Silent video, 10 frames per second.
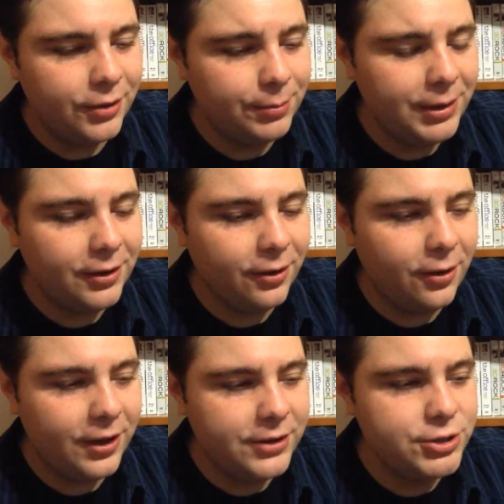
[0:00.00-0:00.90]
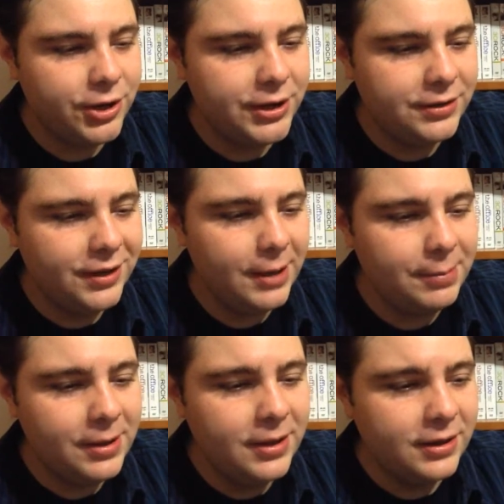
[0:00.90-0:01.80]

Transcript: uh, Rebecca Hall and Johnny Depp